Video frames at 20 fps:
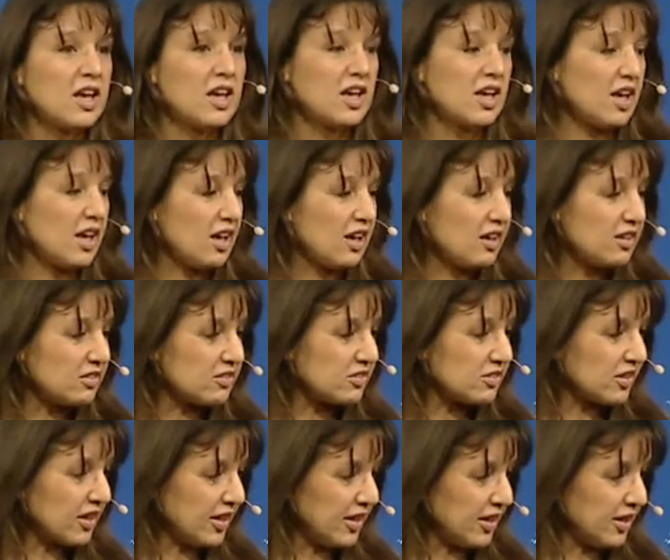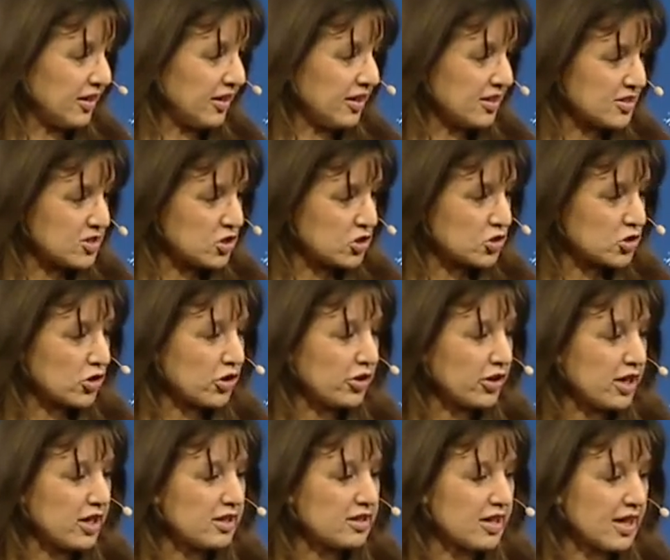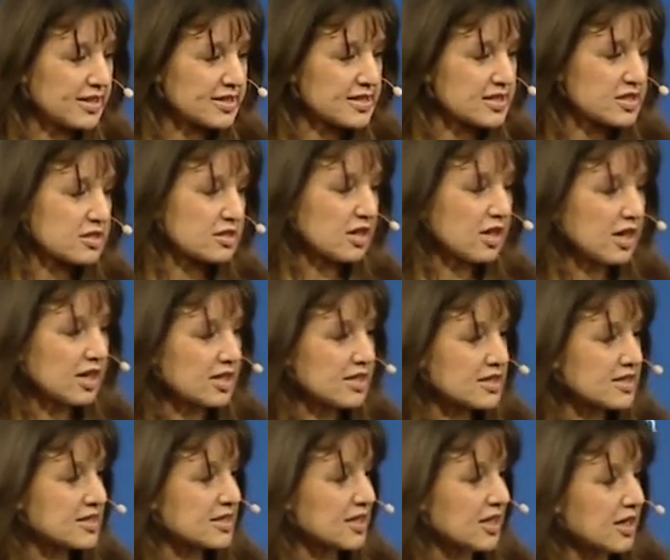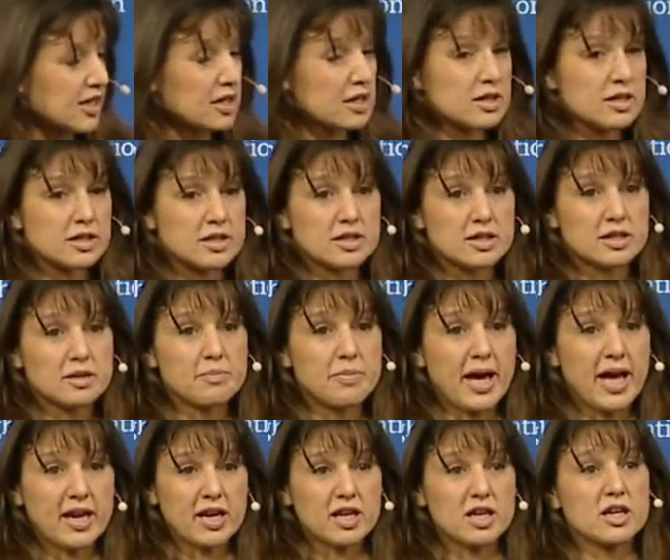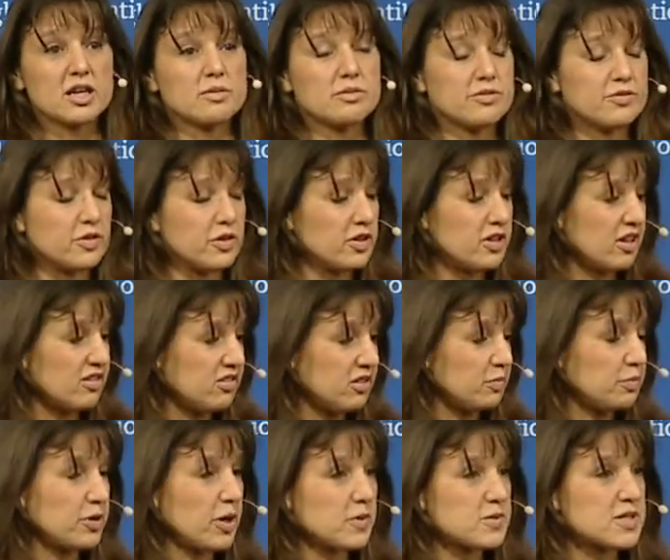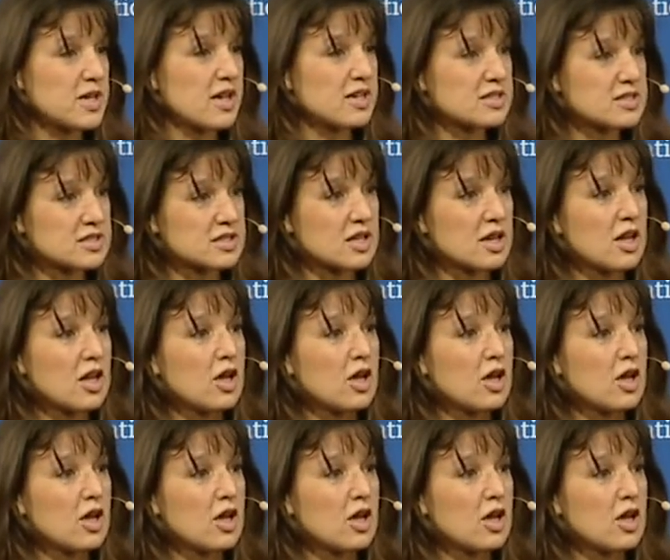is uh, a story that starts uh, about a year before Gezi protests